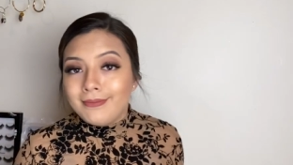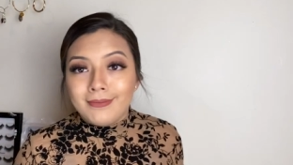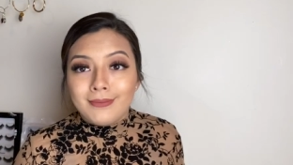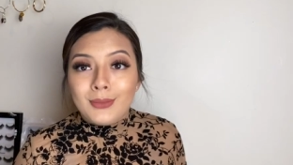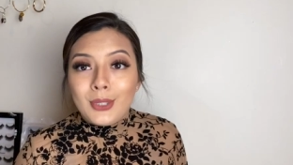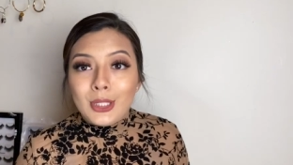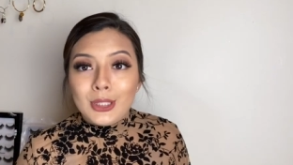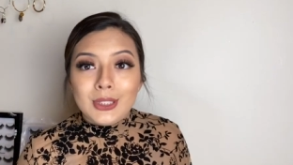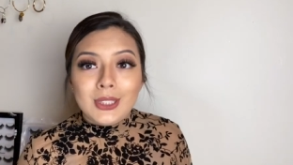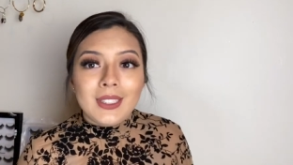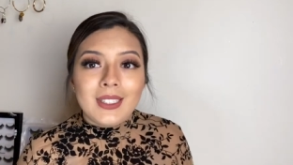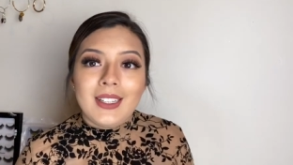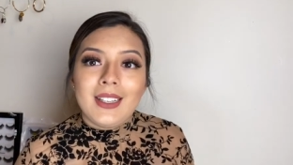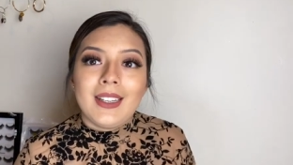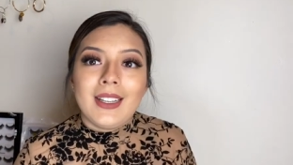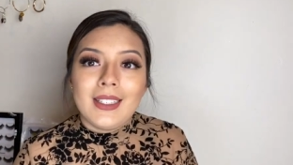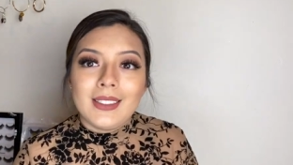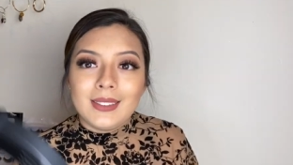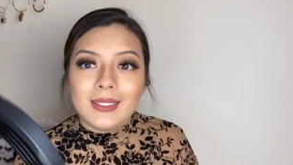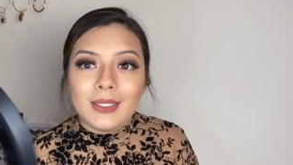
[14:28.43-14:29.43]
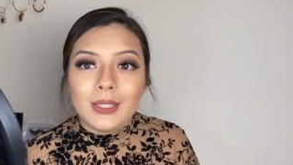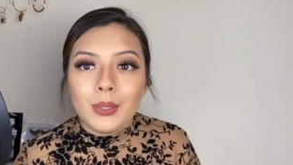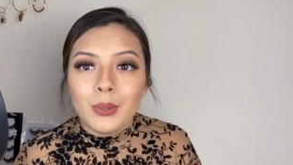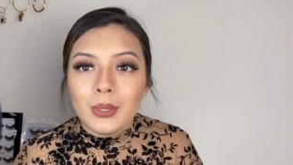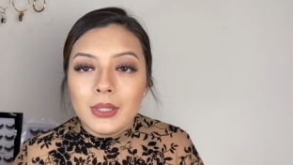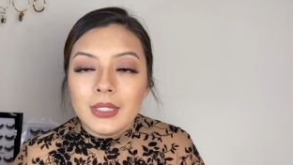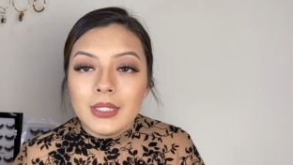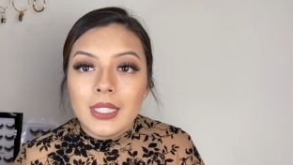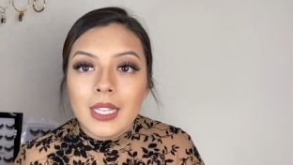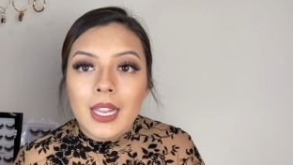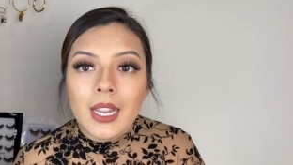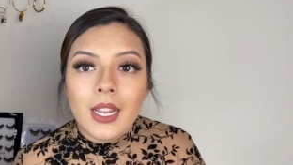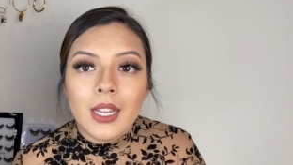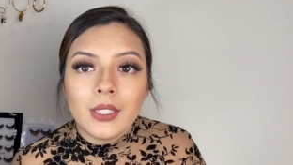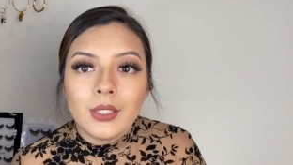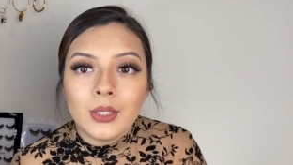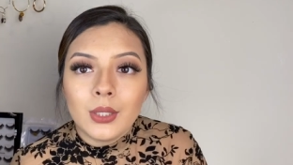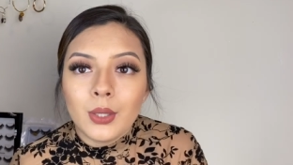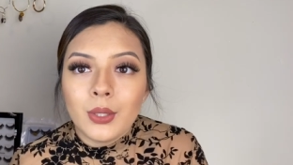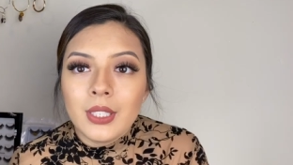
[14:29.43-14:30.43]
brushing, I guess you could say.
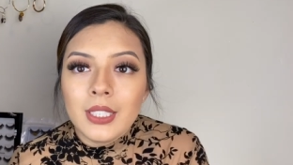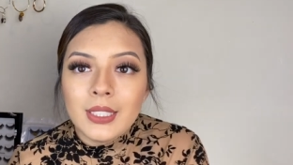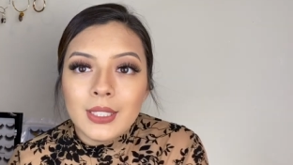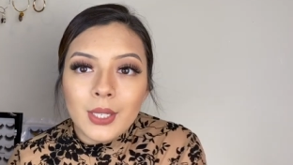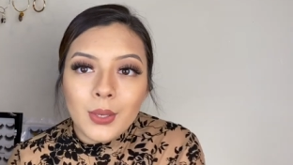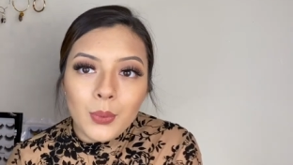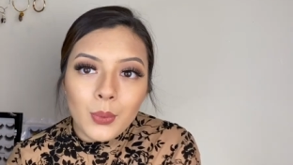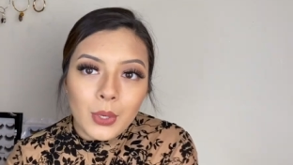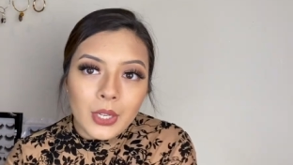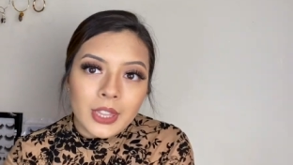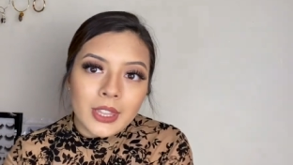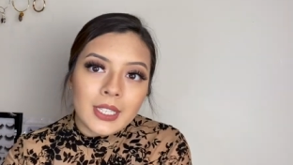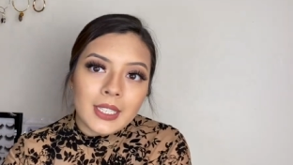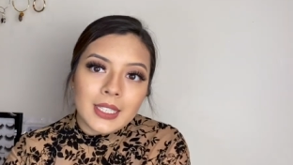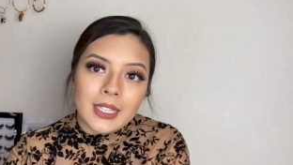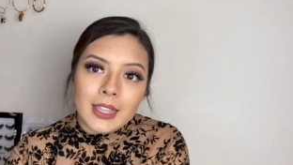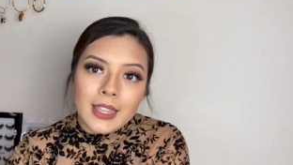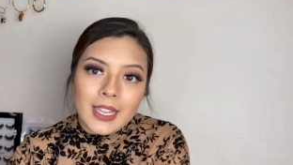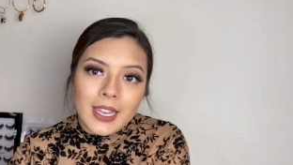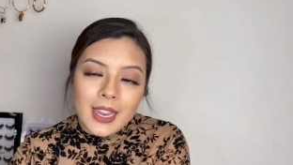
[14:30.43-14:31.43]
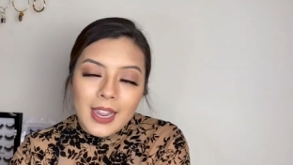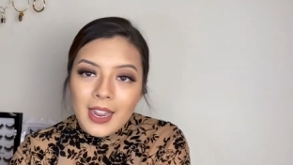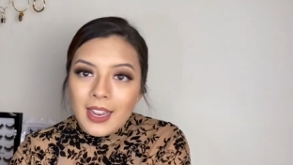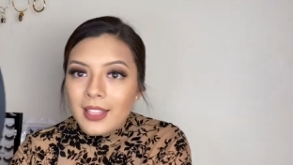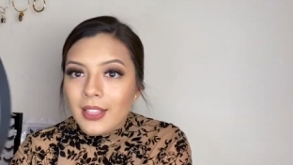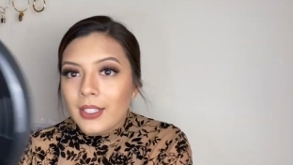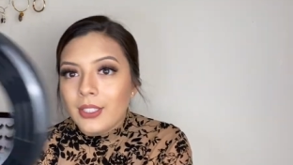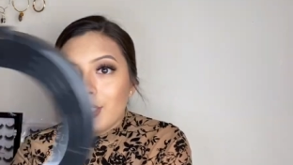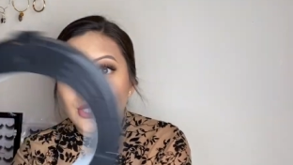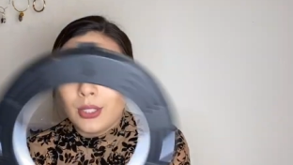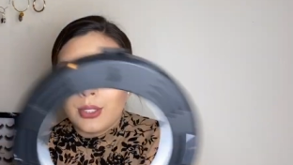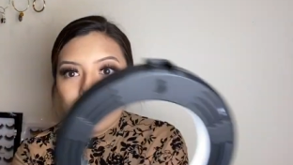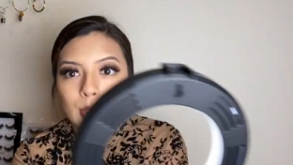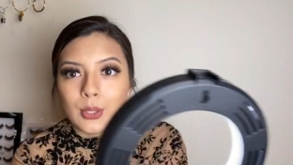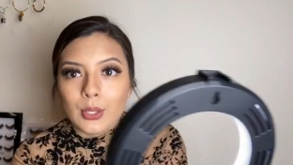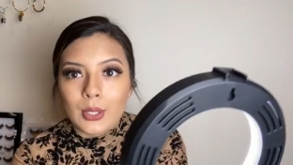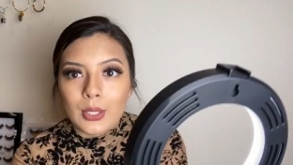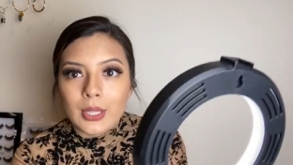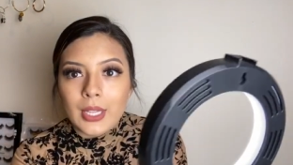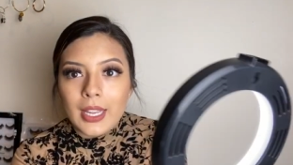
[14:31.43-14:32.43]
So these are what the eyelashes
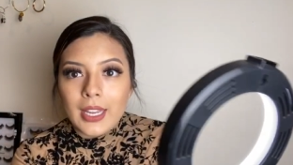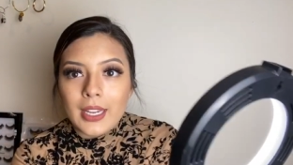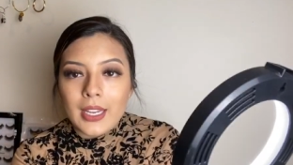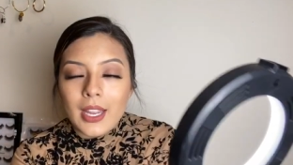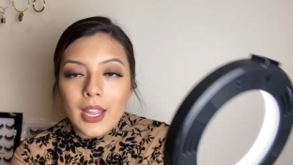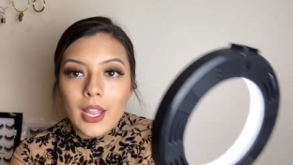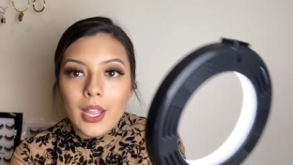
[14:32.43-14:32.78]
look like.